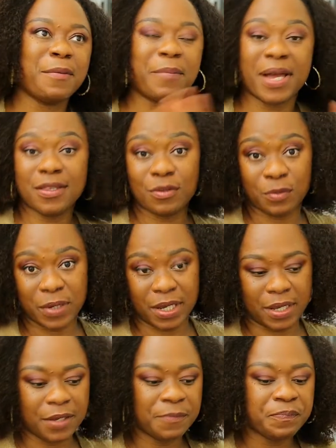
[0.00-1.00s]
By the
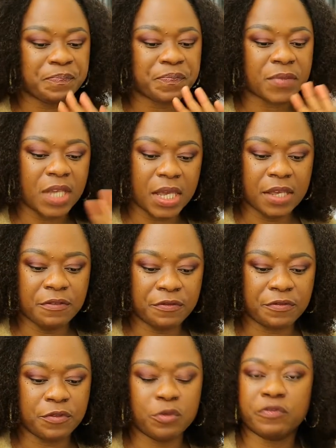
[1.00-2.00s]
way, if
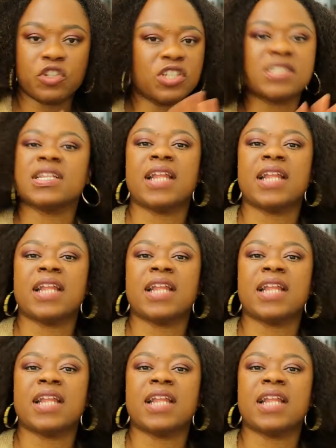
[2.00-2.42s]
you've just